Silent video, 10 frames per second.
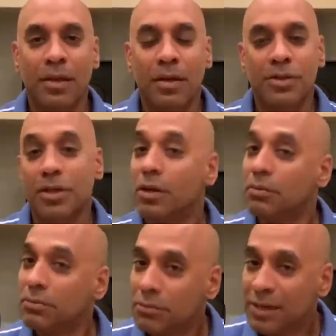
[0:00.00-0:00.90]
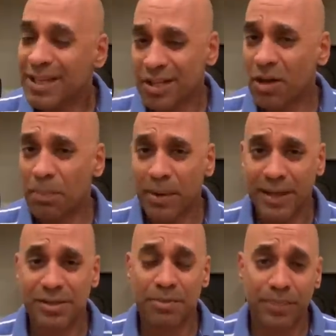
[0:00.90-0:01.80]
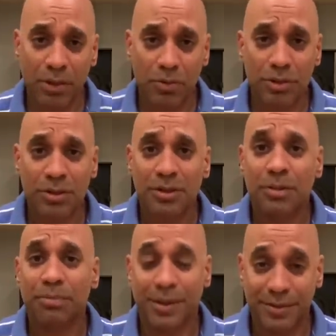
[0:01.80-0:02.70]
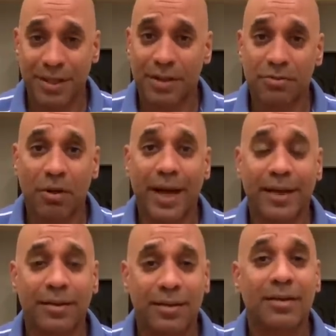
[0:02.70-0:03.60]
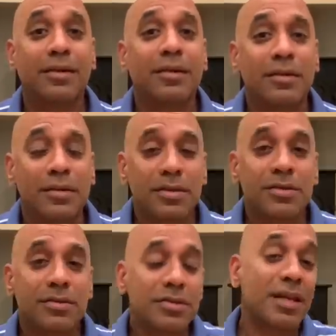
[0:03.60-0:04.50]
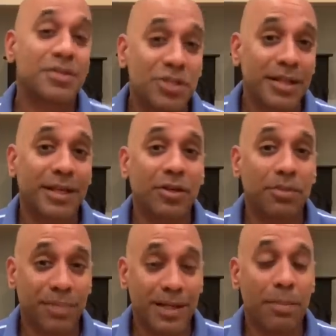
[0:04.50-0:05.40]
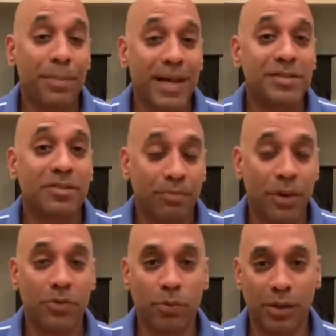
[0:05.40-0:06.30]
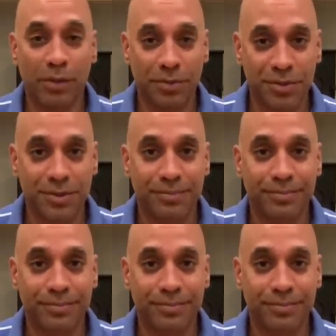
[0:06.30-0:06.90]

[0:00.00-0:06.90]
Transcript: So really complex to build, but done right, essentially could be the best of both worlds.